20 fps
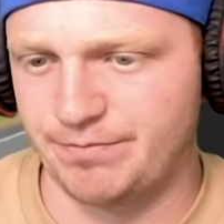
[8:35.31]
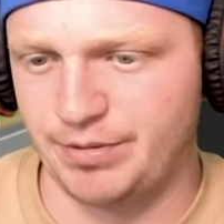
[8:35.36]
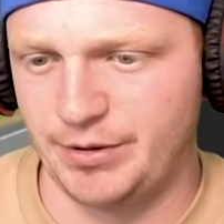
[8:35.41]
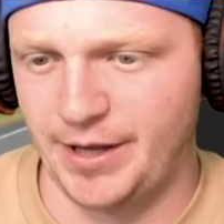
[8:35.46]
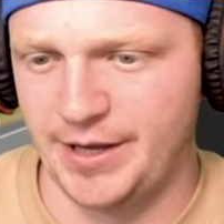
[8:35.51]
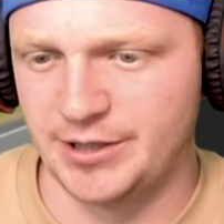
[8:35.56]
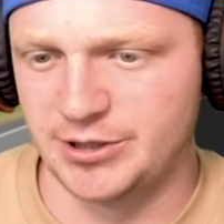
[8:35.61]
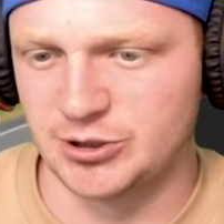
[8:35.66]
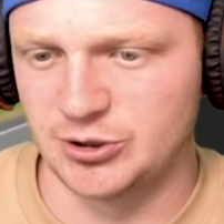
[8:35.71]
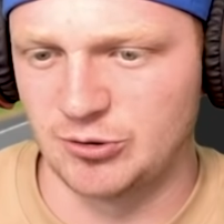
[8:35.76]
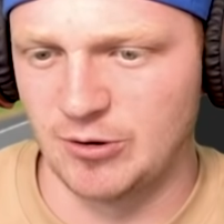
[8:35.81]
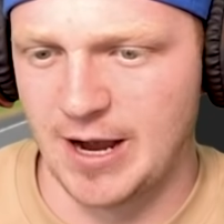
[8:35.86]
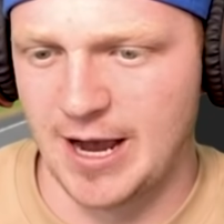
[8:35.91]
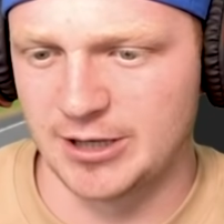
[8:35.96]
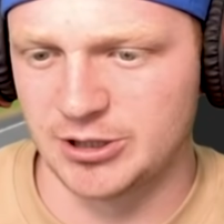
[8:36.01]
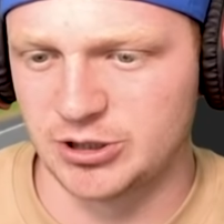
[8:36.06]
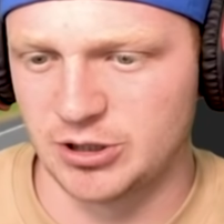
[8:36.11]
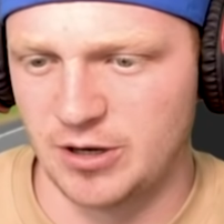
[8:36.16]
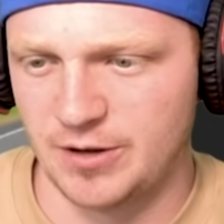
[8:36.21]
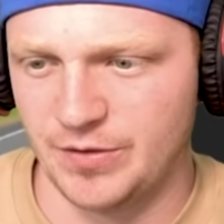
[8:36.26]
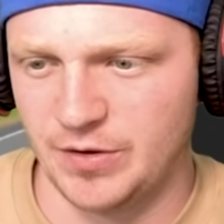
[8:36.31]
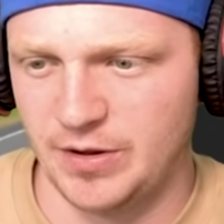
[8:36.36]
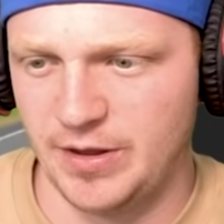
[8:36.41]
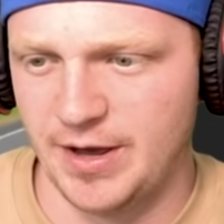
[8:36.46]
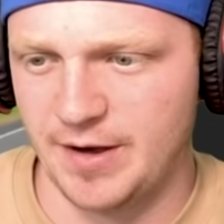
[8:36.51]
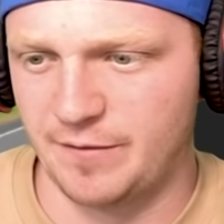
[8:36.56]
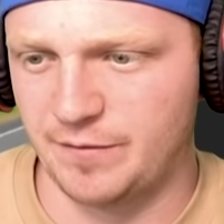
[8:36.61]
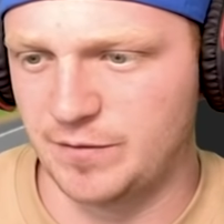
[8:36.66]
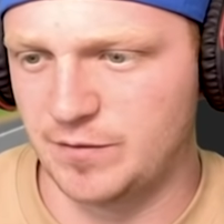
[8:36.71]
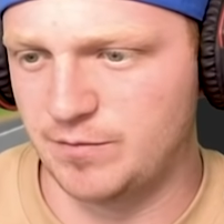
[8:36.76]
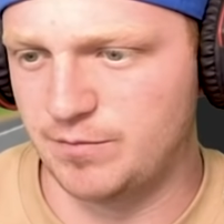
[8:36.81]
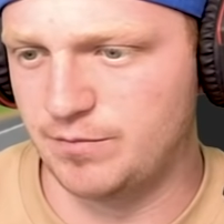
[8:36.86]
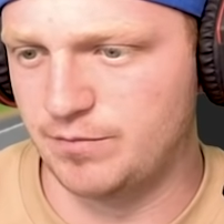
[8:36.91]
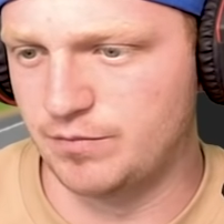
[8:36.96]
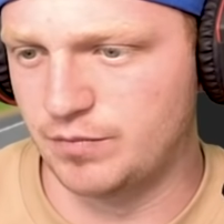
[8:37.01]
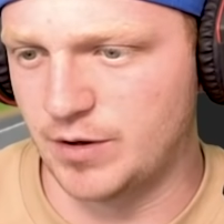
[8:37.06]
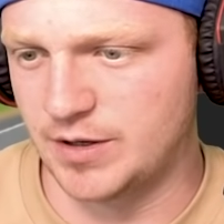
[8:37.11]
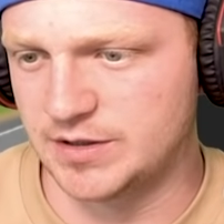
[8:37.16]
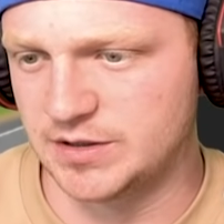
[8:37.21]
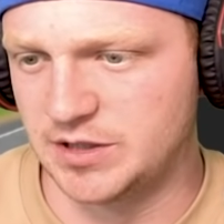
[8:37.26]
Place trash on the lift.
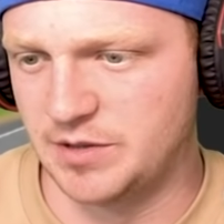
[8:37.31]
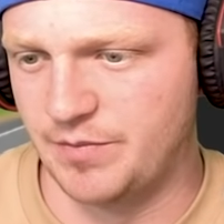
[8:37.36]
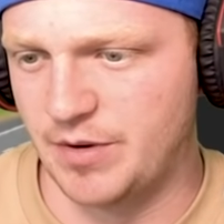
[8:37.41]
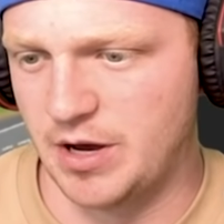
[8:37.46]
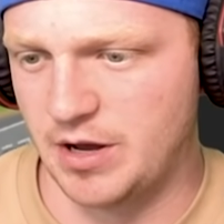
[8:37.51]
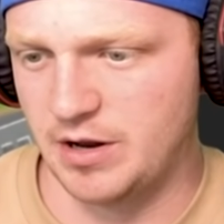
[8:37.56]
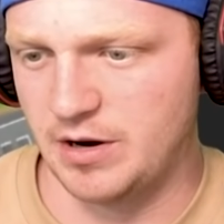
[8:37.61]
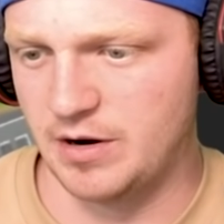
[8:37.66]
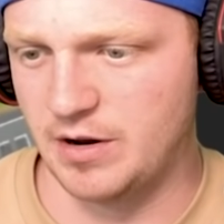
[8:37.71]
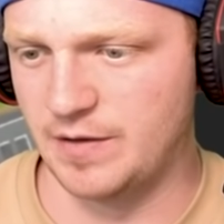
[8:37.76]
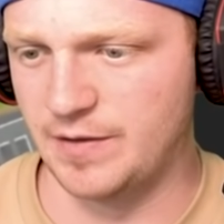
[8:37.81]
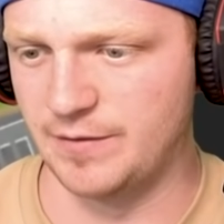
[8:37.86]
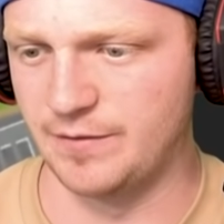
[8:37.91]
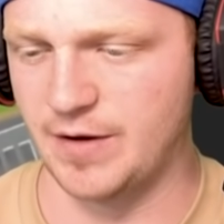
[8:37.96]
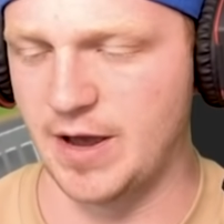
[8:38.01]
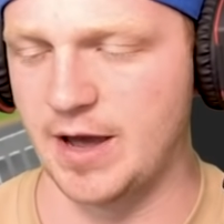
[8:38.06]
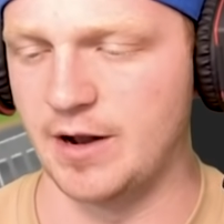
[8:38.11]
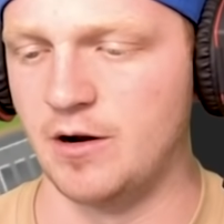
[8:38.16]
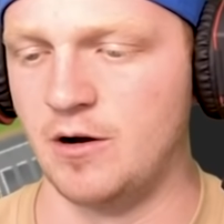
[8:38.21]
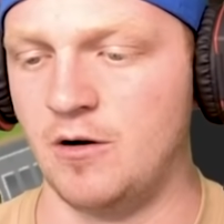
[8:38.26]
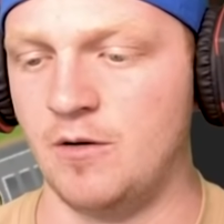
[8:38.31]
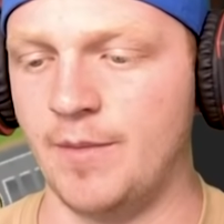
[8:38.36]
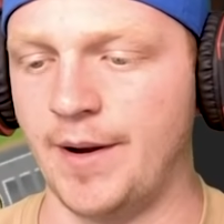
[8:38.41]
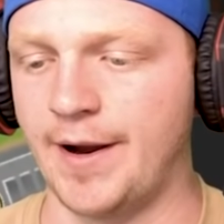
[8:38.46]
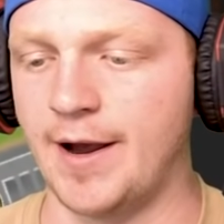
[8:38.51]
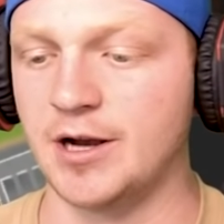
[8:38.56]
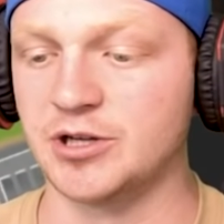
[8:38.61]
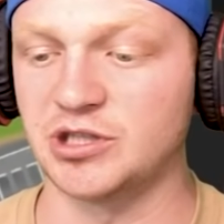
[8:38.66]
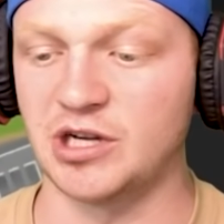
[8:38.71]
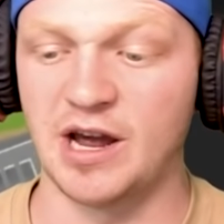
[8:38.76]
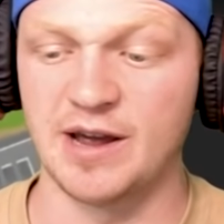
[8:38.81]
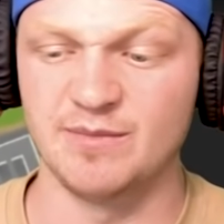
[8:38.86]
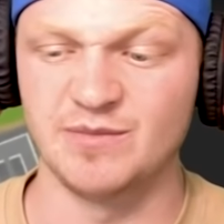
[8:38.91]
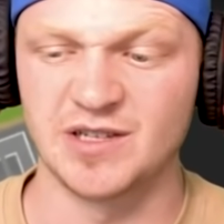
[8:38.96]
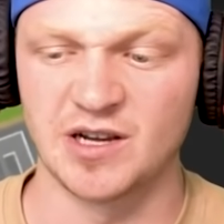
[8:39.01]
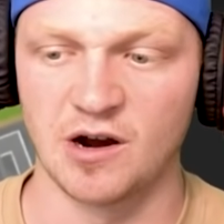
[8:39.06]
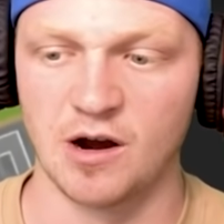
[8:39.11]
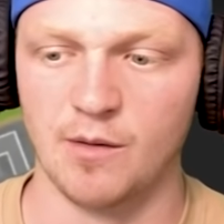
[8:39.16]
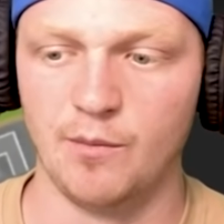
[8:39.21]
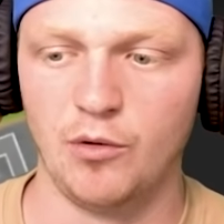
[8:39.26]
Press the button on the van. Oh my gosh, I'm
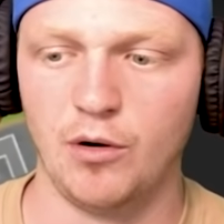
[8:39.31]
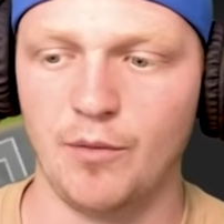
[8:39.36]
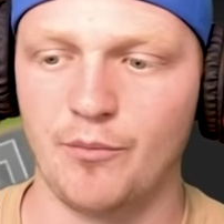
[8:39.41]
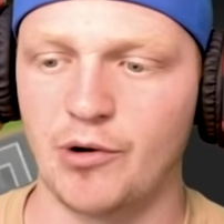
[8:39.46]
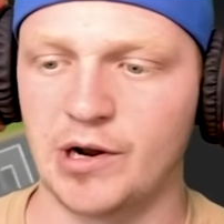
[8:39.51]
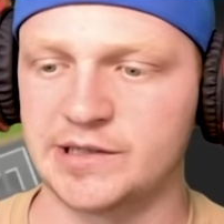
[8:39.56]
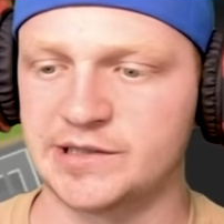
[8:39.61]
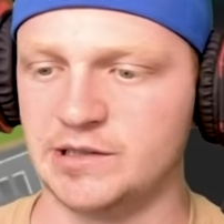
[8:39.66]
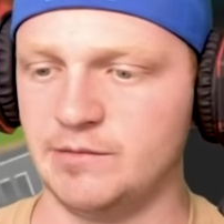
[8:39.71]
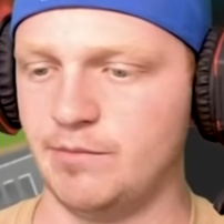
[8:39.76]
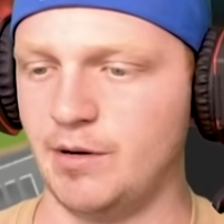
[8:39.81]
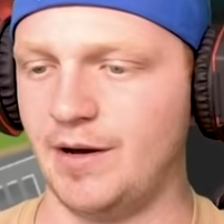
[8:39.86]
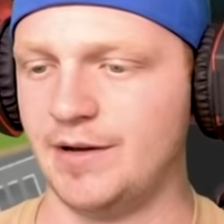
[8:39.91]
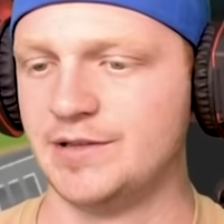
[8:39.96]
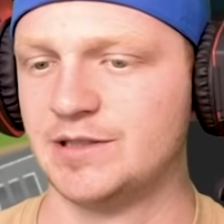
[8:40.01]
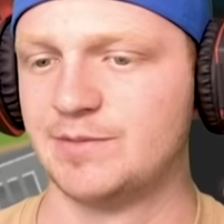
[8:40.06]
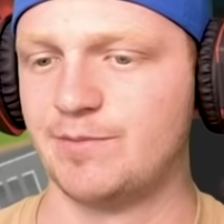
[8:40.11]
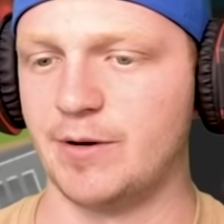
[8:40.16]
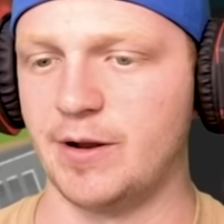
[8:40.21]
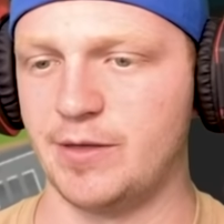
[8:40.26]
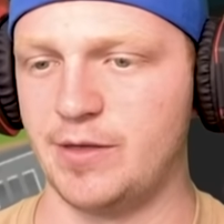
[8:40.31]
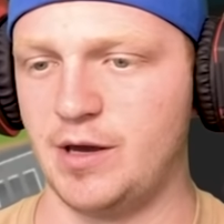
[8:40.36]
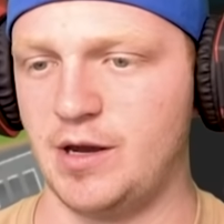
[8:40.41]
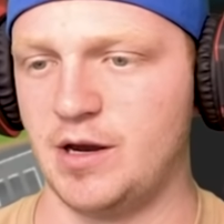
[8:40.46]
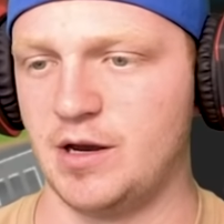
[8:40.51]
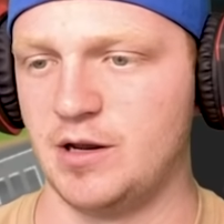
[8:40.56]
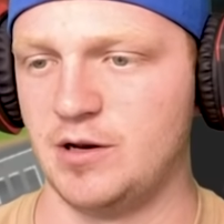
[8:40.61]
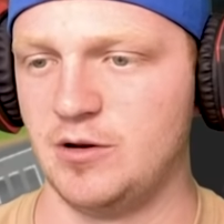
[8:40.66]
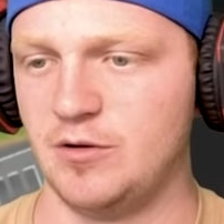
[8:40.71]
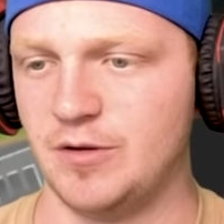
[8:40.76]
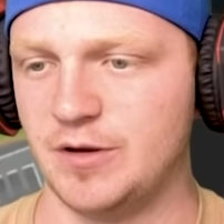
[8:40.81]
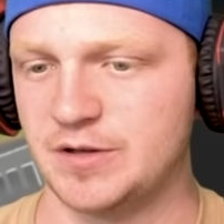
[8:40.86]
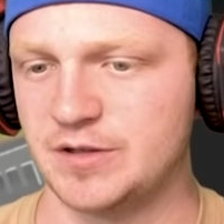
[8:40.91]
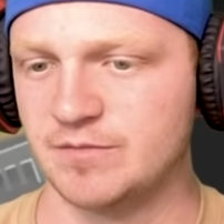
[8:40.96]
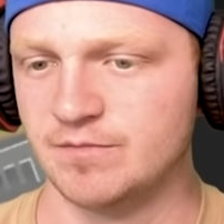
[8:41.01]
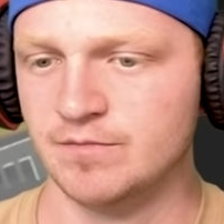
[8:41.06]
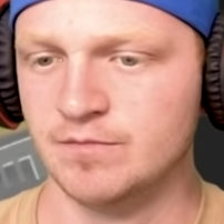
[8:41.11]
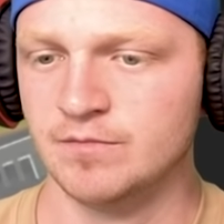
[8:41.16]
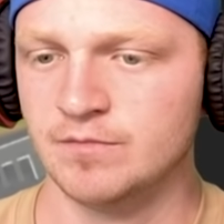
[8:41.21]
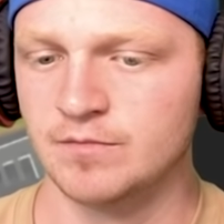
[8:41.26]
terrible at pressing buttons, but I think I can do this.
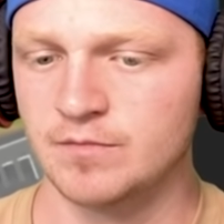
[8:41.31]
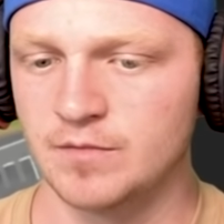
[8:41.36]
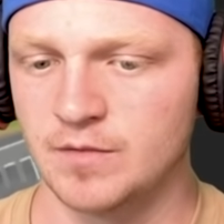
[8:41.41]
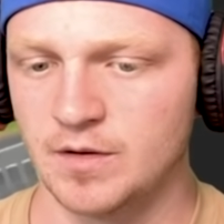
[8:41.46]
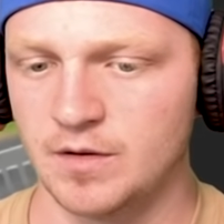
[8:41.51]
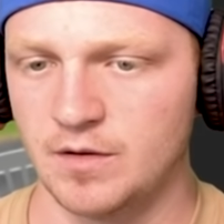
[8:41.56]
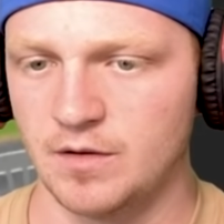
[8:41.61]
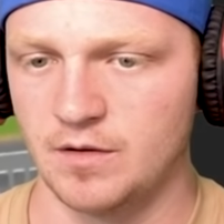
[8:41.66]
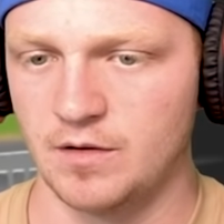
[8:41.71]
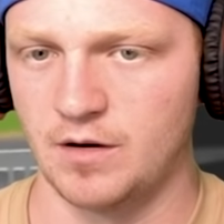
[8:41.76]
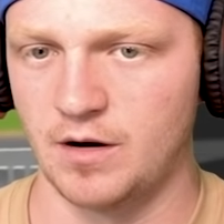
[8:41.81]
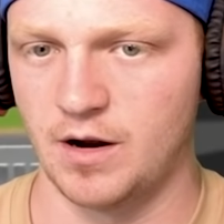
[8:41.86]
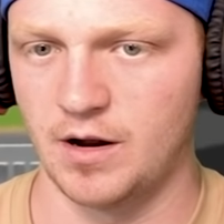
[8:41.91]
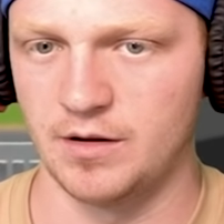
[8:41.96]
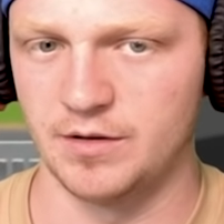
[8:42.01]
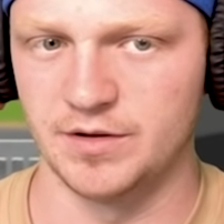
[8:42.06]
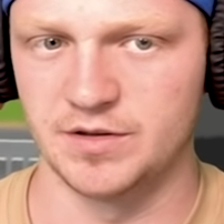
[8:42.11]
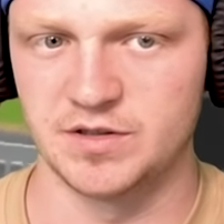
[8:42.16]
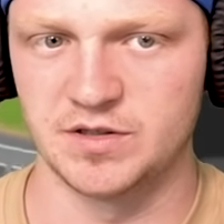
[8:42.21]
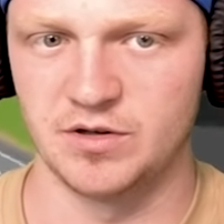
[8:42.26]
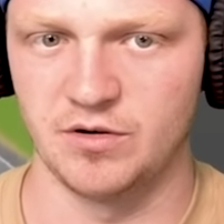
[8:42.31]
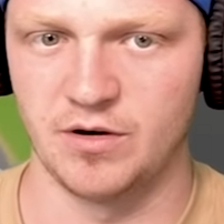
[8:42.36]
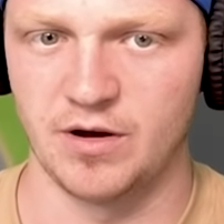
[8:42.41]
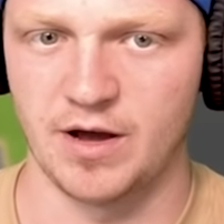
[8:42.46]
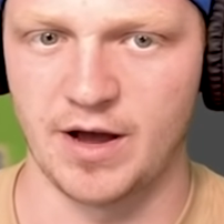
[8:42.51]
All right, let's do it.